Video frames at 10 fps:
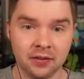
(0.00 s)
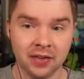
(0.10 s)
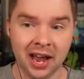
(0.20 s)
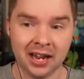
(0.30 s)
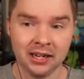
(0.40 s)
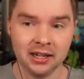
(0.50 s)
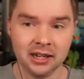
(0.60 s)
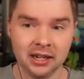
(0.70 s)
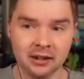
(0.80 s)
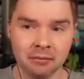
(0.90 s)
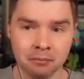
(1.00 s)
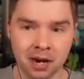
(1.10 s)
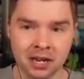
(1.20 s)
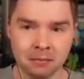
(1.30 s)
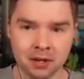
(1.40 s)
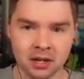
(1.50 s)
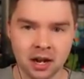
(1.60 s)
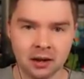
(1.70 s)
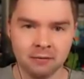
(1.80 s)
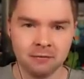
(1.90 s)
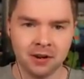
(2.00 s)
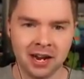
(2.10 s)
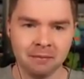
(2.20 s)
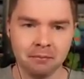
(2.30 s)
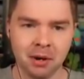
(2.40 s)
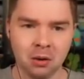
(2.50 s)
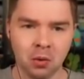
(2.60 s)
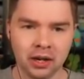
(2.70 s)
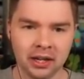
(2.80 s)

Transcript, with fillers: That might be enough. I might want